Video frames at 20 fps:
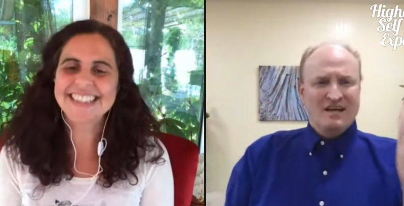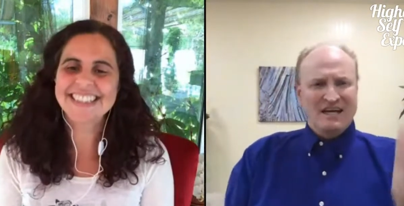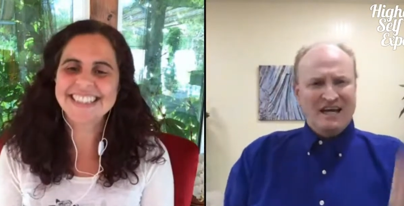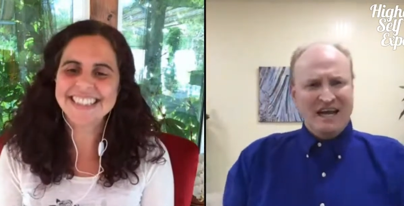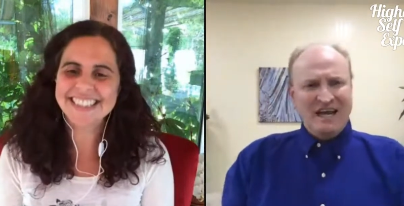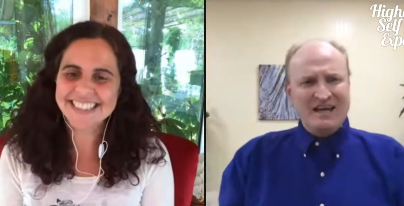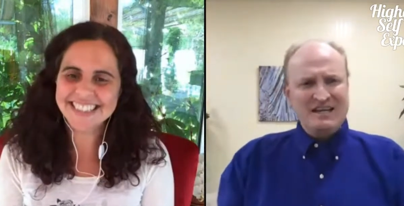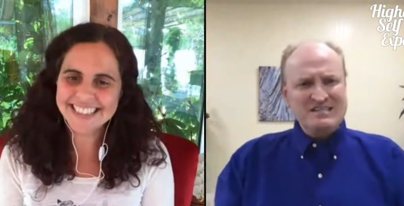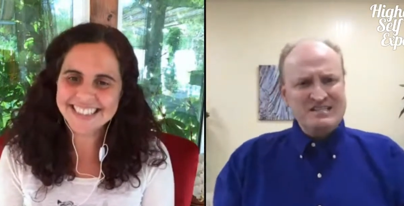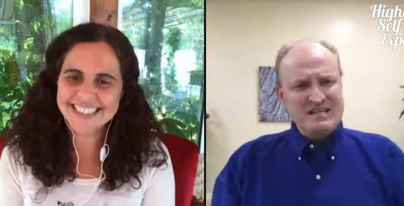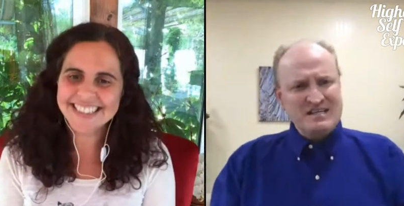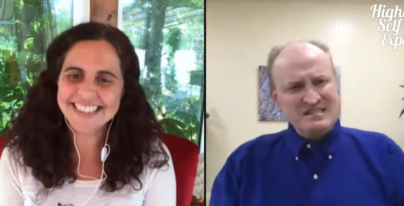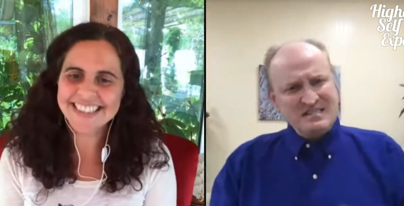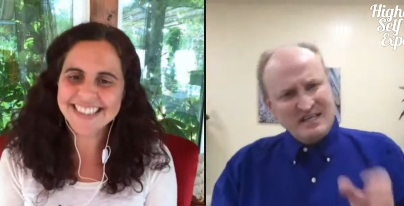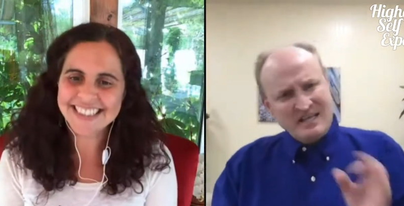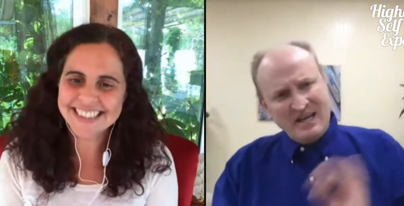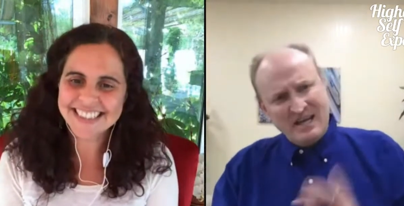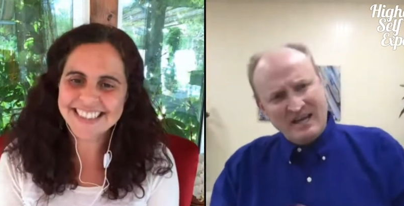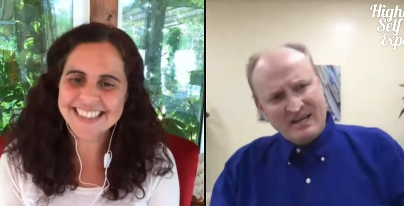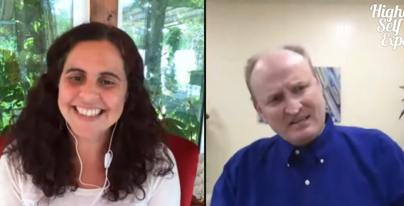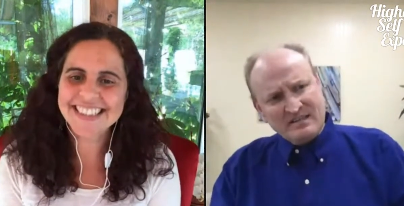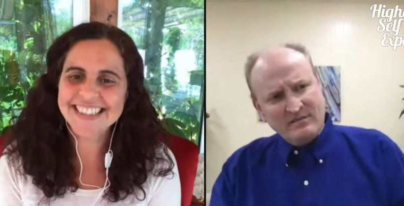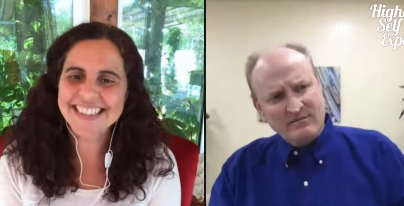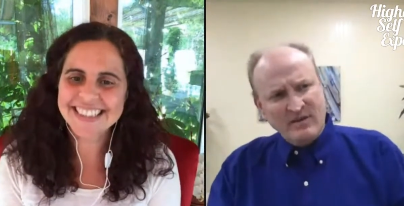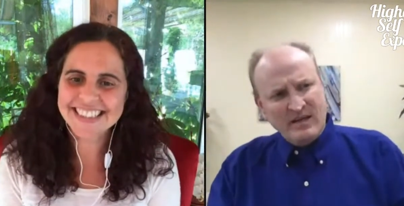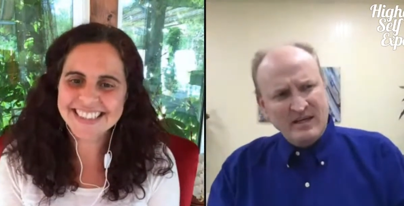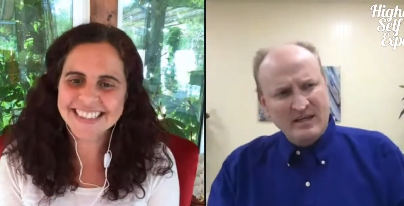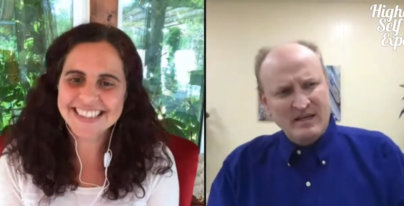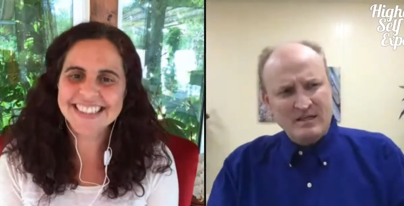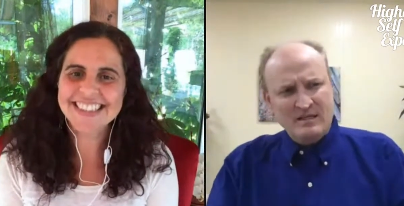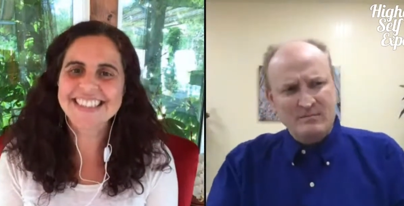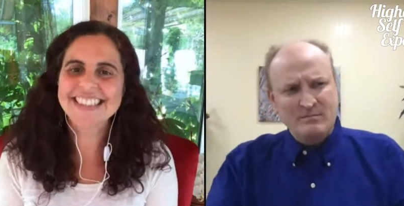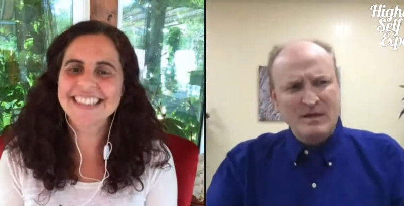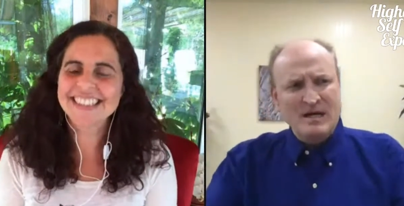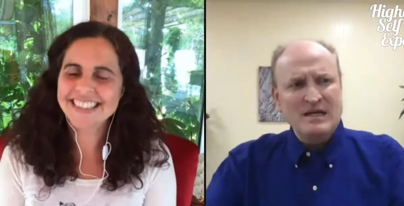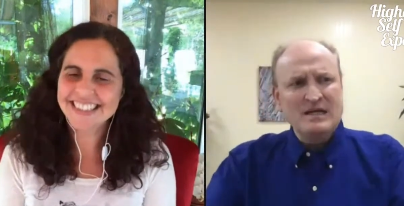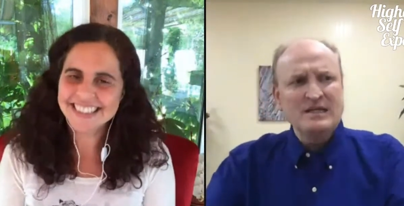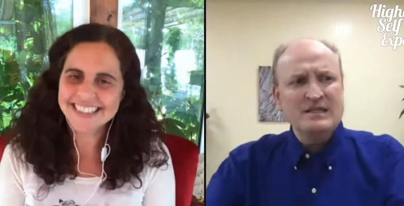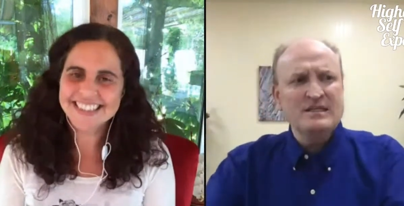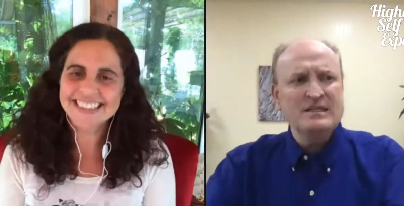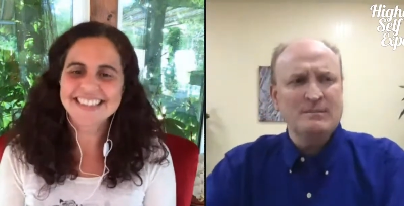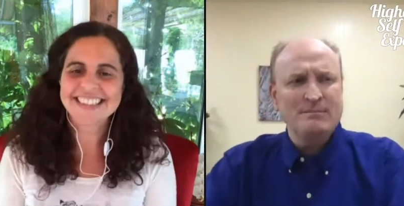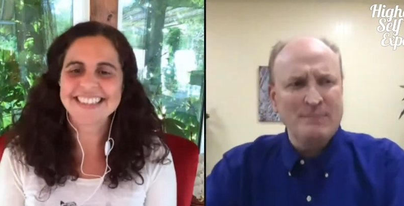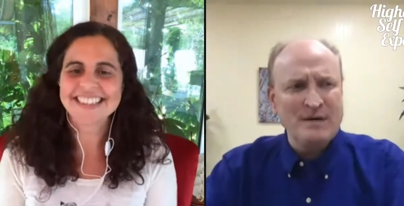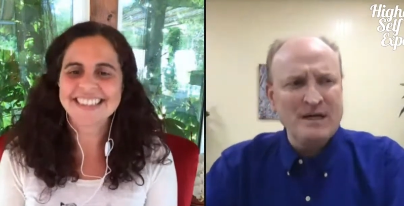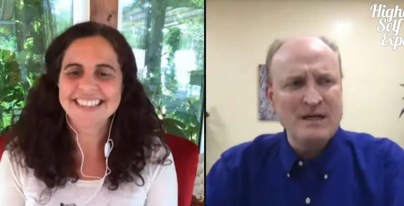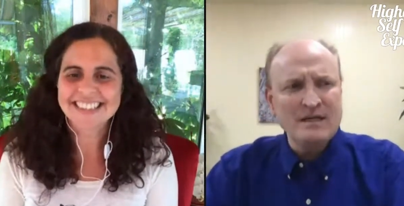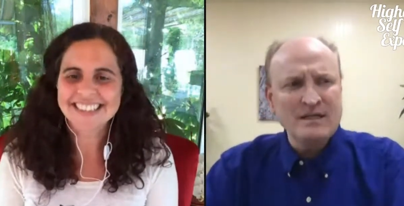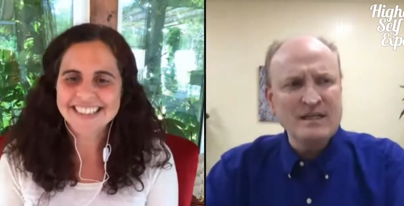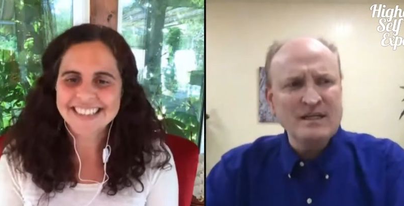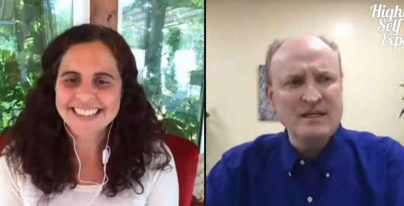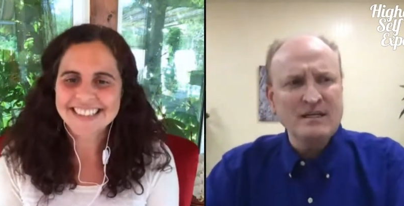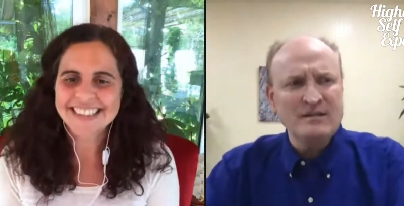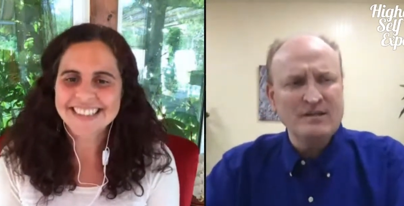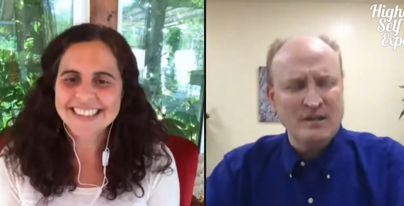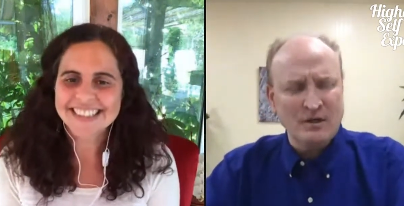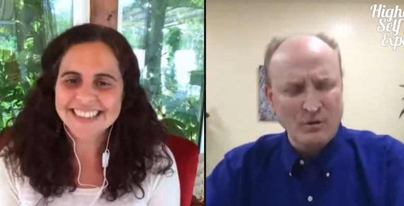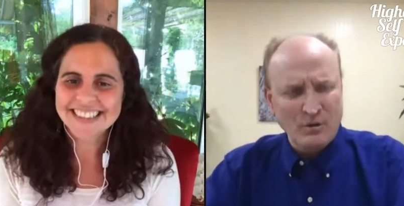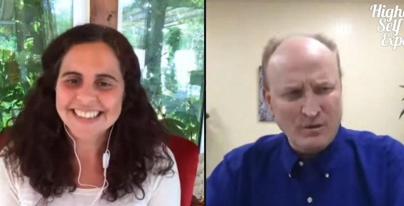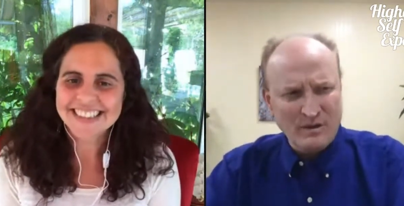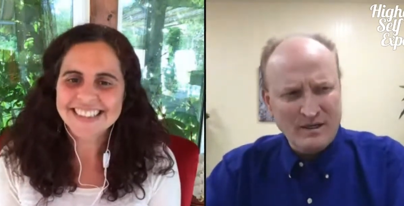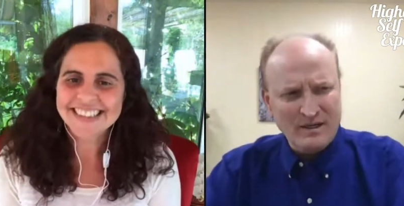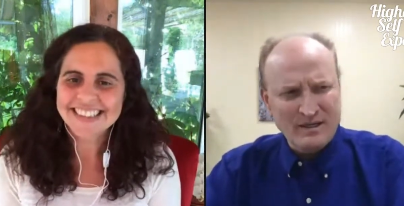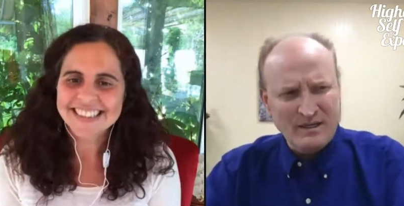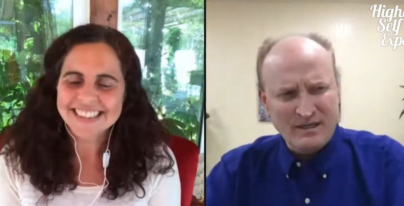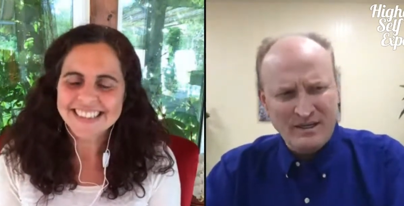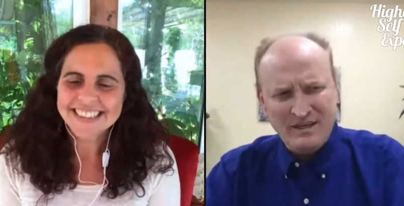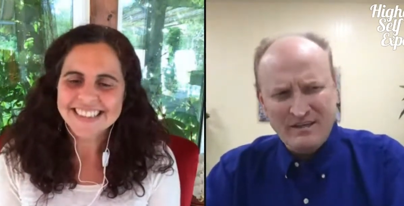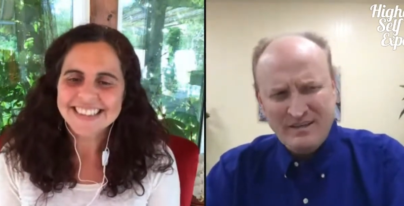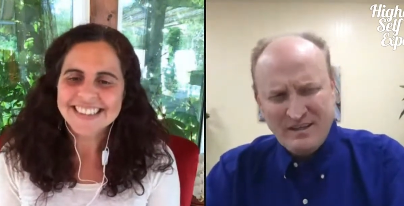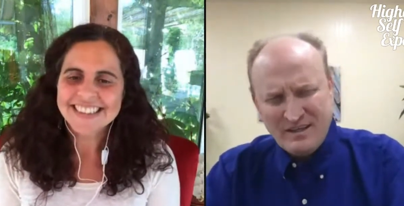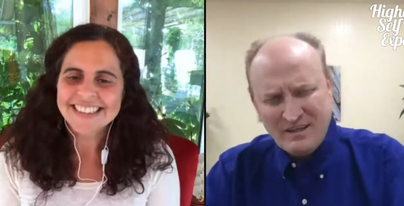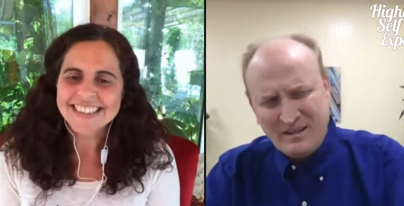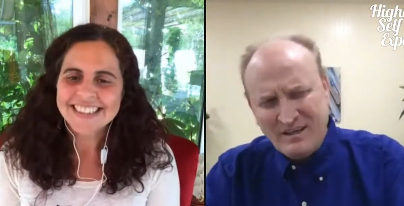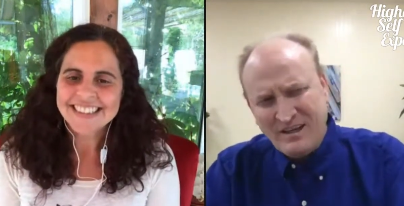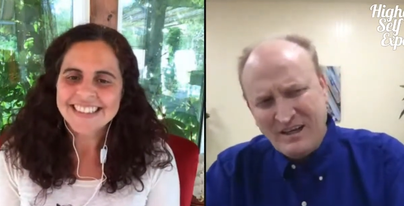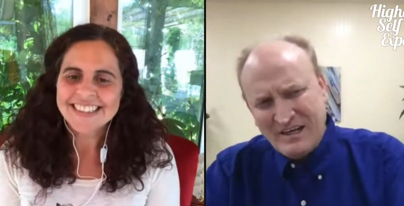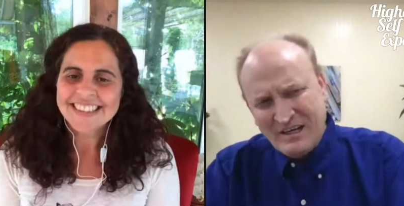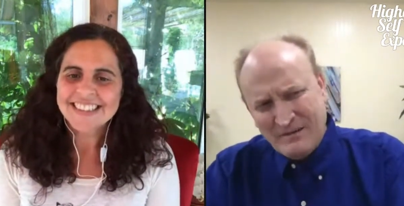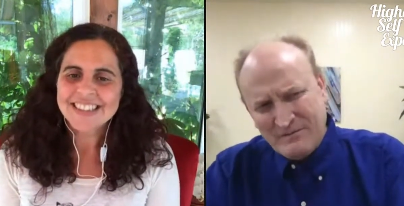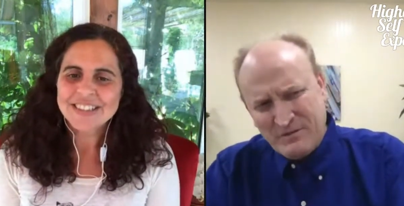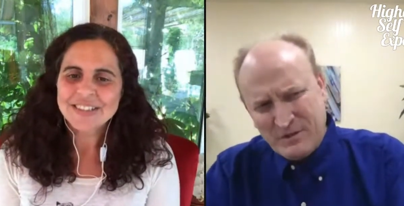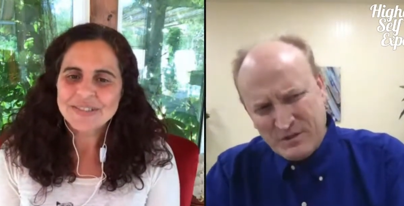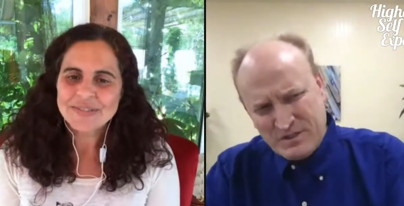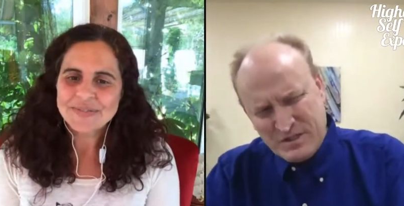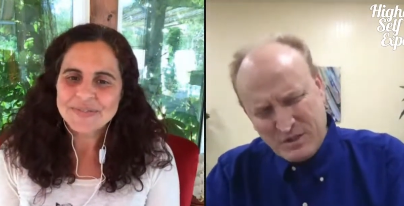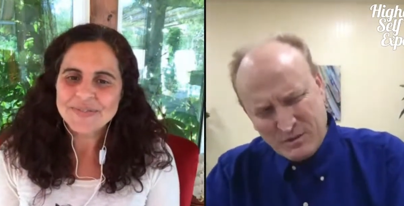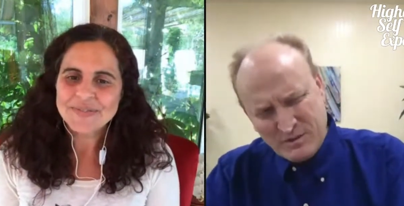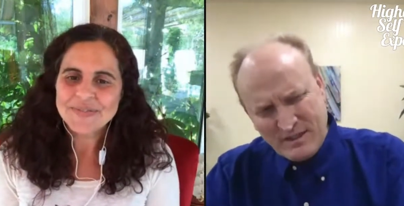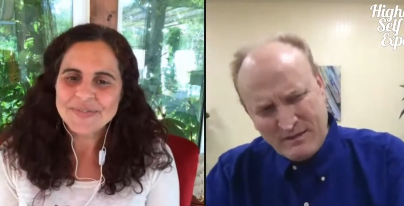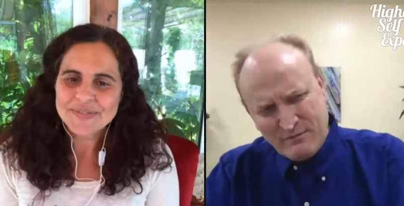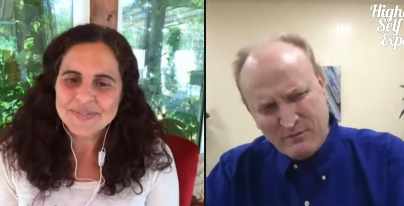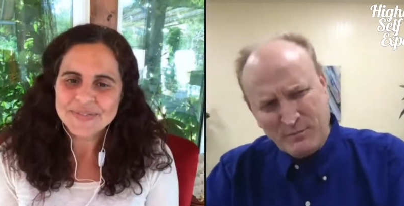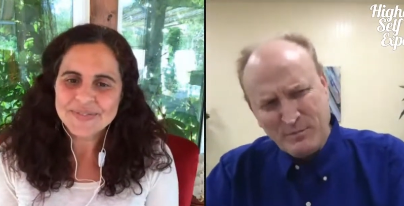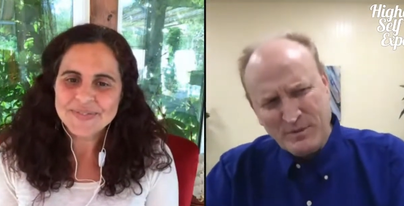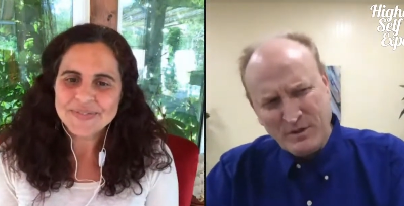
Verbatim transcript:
Speaker 1: accessing, activating the mind, the body, the aura, it did your soul level, but